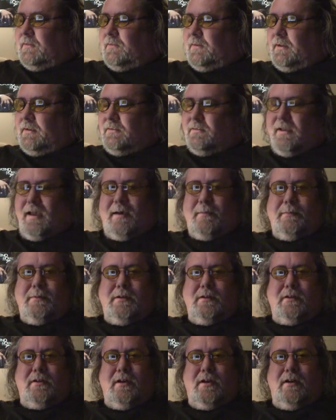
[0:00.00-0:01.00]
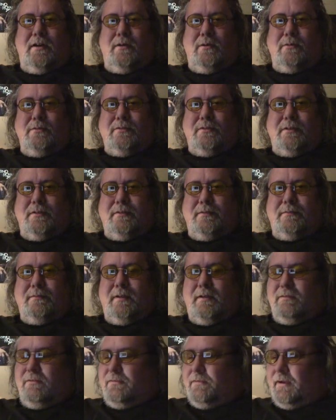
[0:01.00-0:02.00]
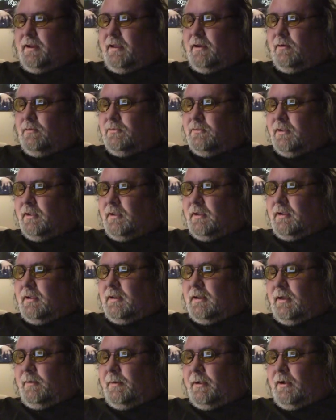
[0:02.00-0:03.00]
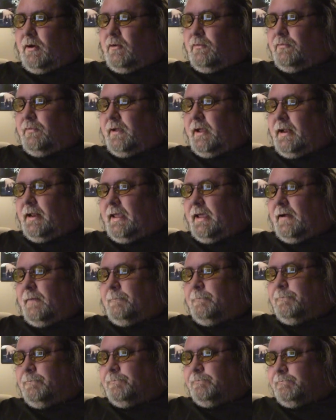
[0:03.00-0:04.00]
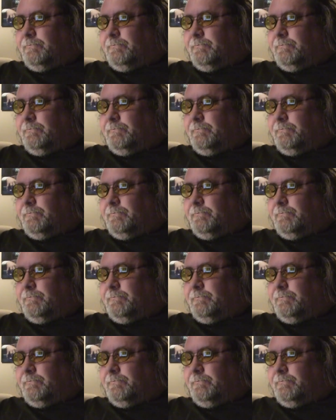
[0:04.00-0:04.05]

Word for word: things happened and girls and everything else. And I went off anyhow